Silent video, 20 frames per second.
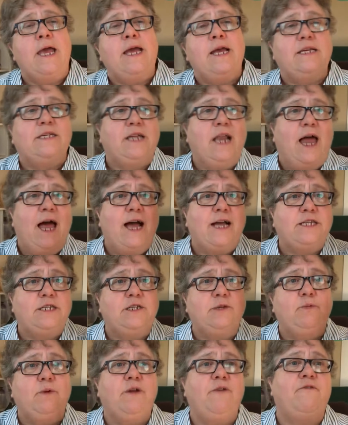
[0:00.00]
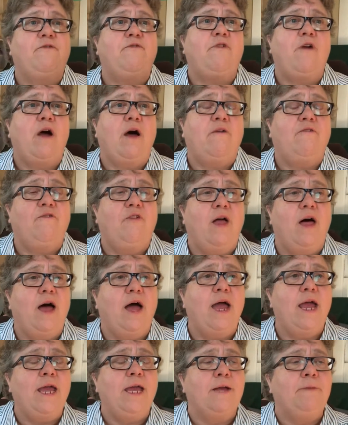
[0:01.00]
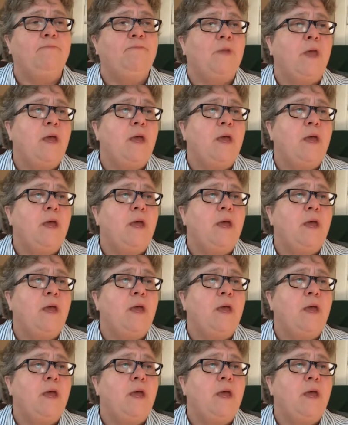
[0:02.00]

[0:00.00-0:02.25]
his glasses went flying, and